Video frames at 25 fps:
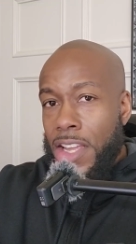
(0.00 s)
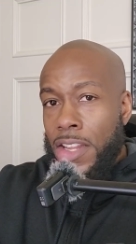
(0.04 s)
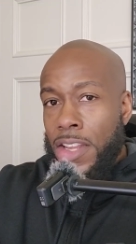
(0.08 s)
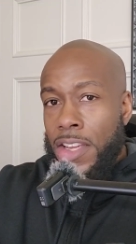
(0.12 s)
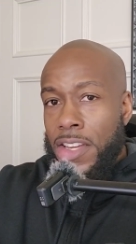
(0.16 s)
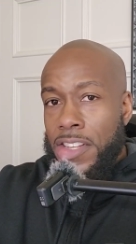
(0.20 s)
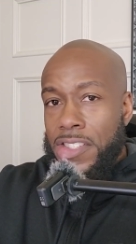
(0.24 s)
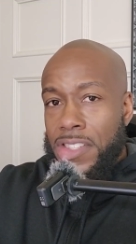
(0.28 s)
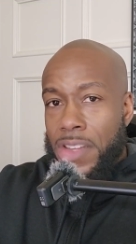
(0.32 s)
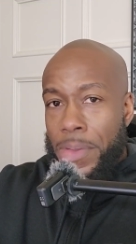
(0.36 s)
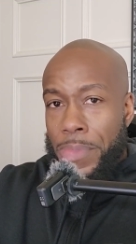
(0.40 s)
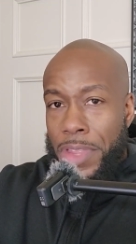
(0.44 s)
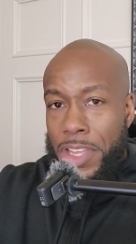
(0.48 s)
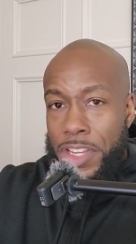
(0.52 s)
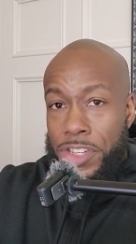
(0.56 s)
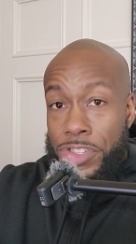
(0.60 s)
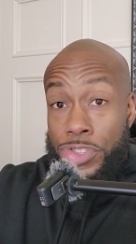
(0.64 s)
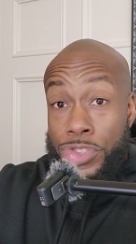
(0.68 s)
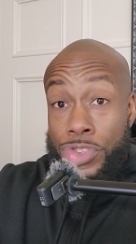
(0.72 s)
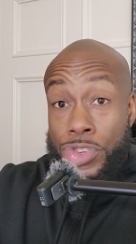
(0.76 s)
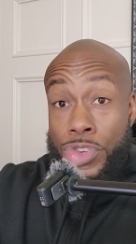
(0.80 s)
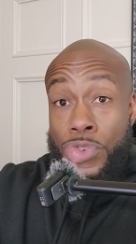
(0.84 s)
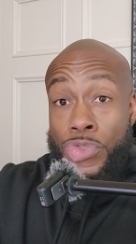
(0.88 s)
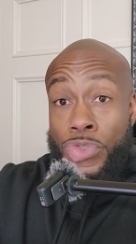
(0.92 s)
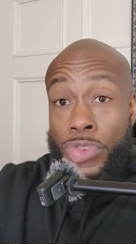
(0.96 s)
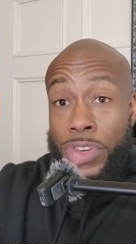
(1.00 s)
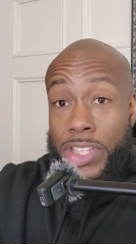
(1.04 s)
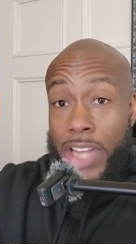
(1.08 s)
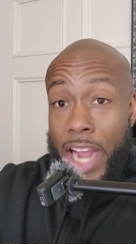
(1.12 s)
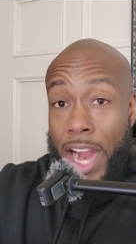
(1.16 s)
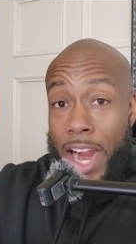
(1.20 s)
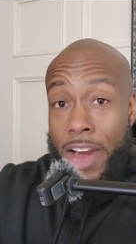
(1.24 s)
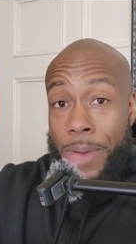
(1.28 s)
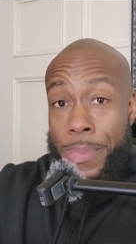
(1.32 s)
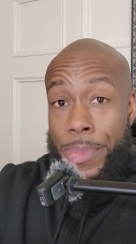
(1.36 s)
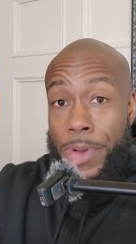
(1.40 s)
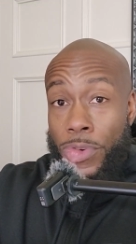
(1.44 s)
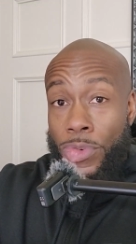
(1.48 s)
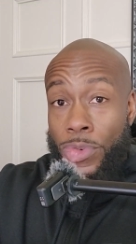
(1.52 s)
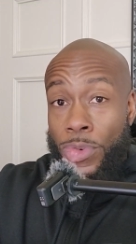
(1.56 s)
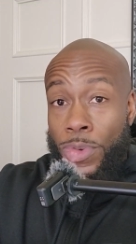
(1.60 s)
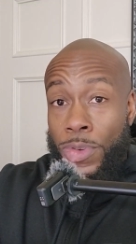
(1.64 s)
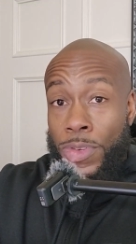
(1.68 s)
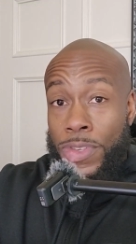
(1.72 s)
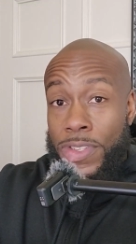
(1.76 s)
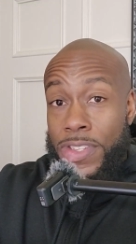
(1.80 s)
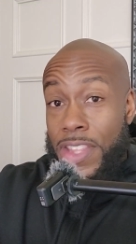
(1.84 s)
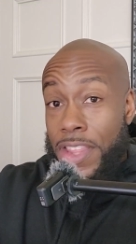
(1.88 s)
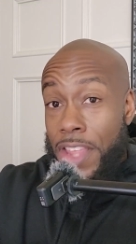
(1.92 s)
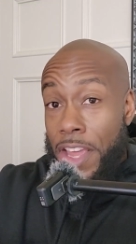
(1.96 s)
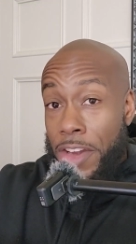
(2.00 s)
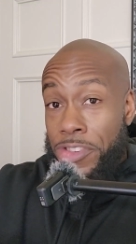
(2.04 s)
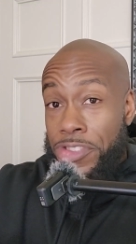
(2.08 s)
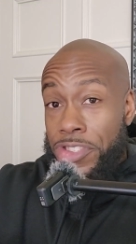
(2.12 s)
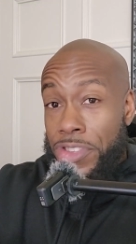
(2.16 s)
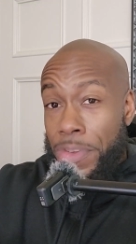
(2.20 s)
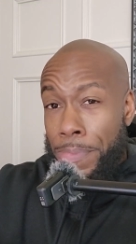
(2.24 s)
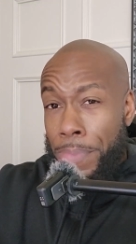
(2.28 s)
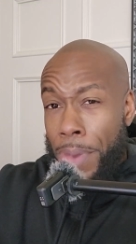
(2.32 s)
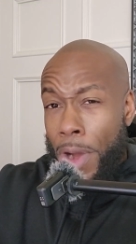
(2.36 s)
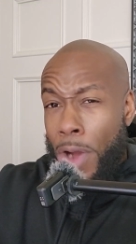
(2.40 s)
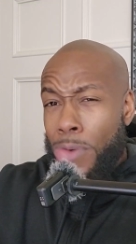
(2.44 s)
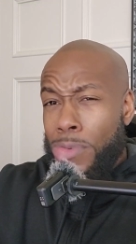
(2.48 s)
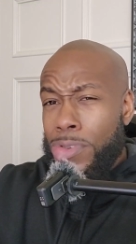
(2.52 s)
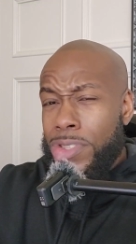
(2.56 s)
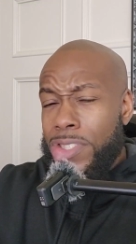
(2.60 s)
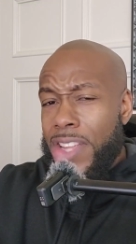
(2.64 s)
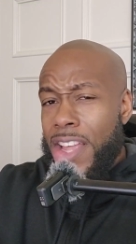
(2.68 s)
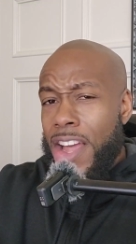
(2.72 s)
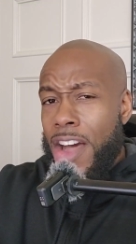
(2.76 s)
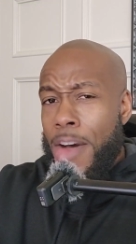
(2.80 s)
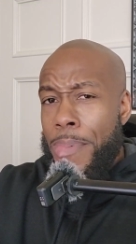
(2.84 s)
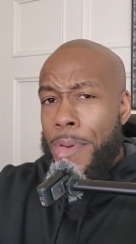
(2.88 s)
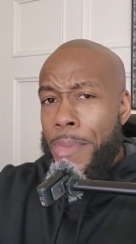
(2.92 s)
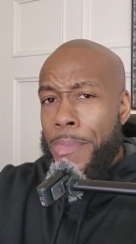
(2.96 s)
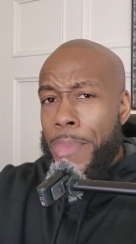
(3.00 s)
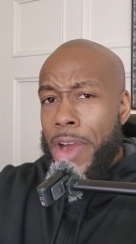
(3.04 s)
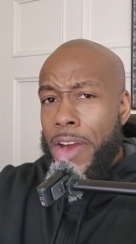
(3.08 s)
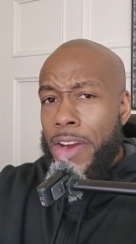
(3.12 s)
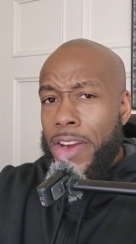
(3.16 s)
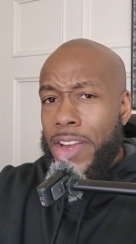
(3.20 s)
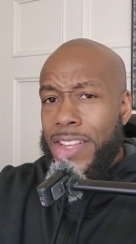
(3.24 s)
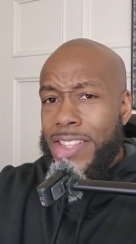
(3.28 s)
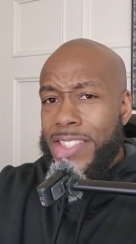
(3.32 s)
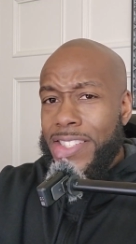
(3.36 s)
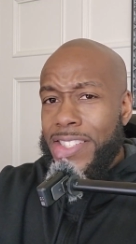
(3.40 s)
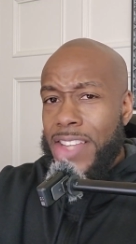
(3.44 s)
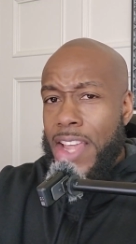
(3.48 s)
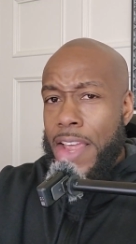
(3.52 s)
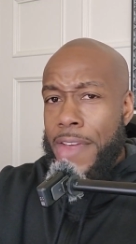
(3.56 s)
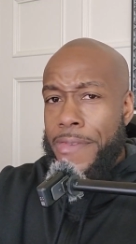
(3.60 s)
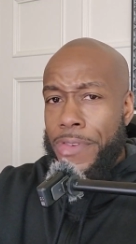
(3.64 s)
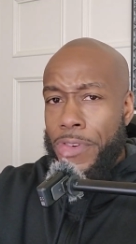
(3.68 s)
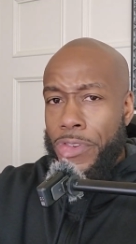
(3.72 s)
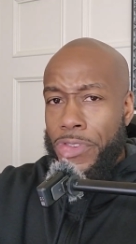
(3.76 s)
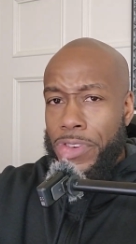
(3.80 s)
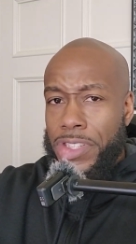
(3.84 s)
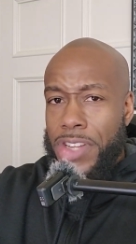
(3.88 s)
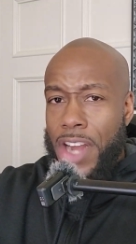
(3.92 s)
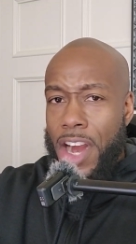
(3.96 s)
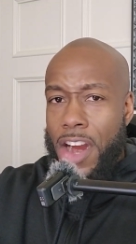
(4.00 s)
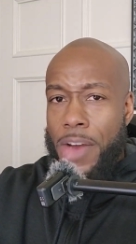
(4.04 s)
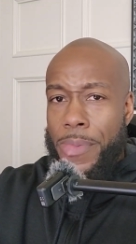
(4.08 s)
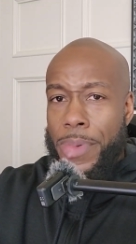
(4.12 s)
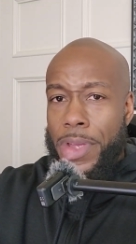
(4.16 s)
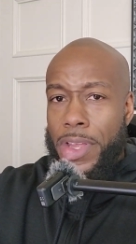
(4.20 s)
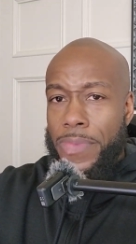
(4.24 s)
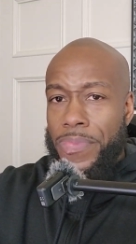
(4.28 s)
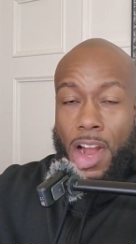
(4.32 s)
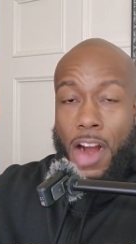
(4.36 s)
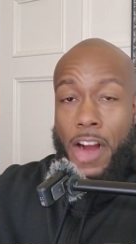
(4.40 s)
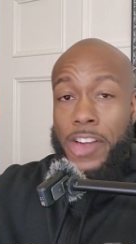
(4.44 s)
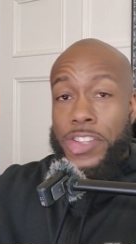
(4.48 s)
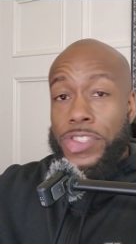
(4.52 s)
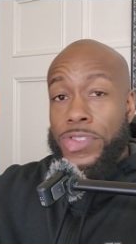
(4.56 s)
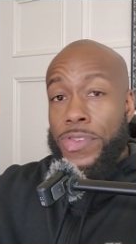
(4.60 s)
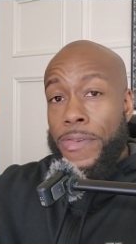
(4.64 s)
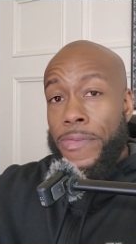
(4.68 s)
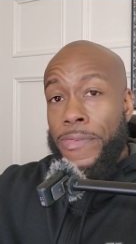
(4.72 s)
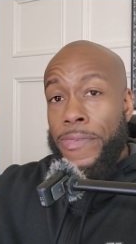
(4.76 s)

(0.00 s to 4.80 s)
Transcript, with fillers: a look at some of these new retirement rules that are supposed to help Americans save for retirement. All right, so